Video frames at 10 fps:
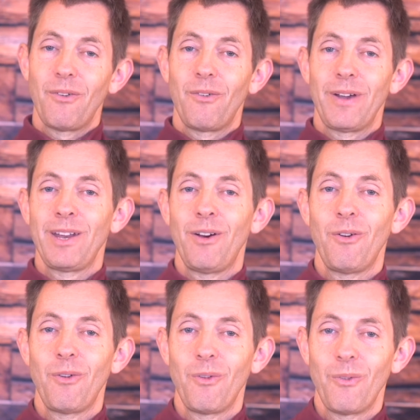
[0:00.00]

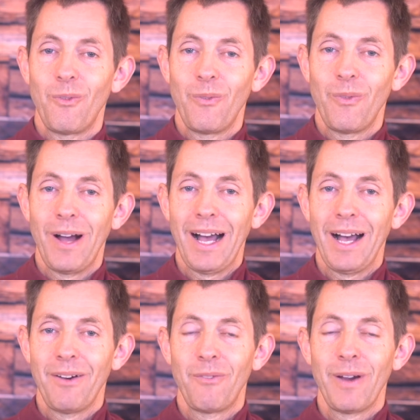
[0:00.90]

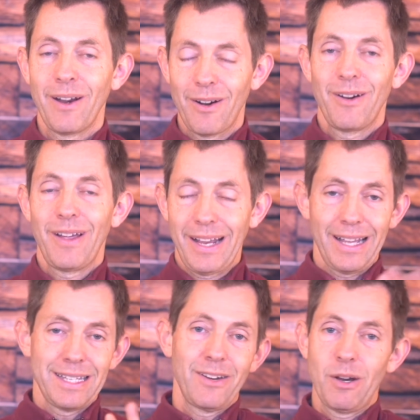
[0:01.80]
where
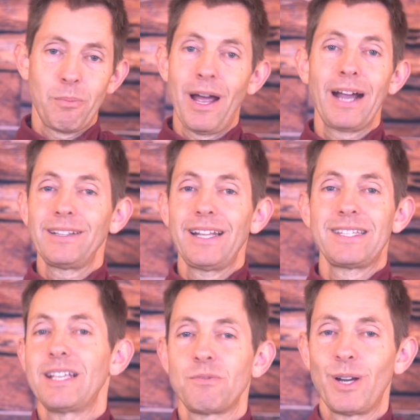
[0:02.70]
like Tara Brach leads
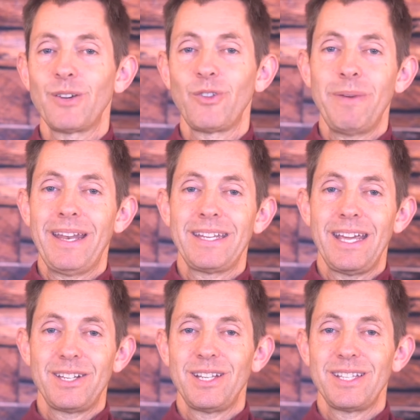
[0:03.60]
these wonderful
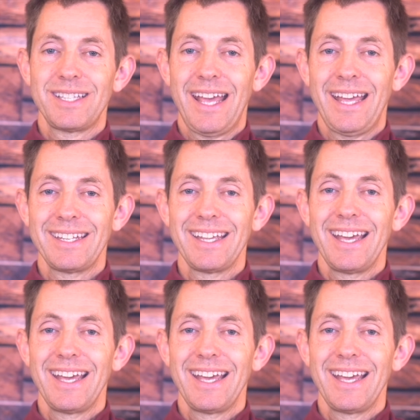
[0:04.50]
meditations, and